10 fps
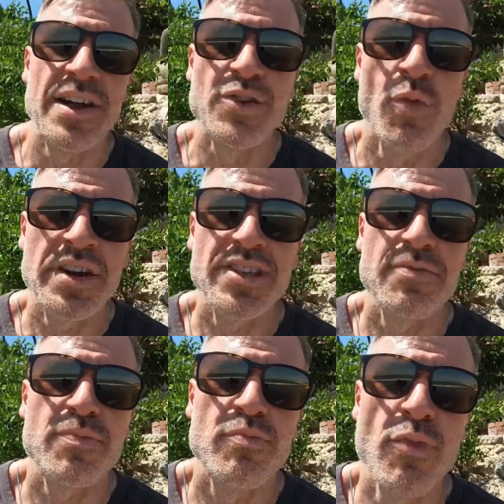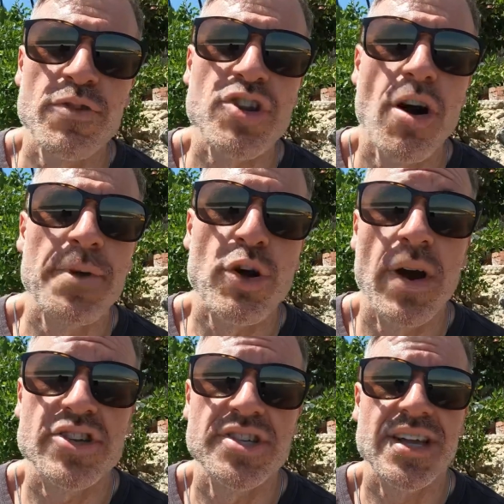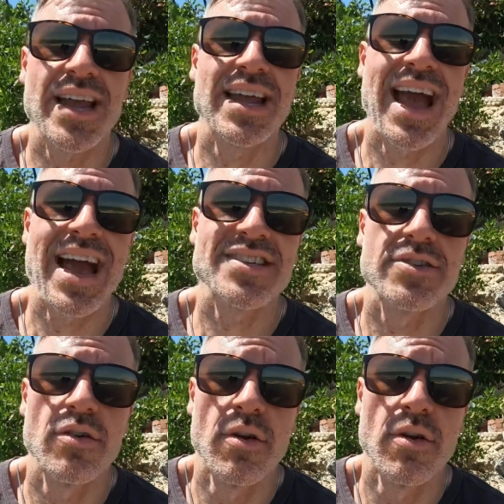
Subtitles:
right, so one of the most common questions I get asked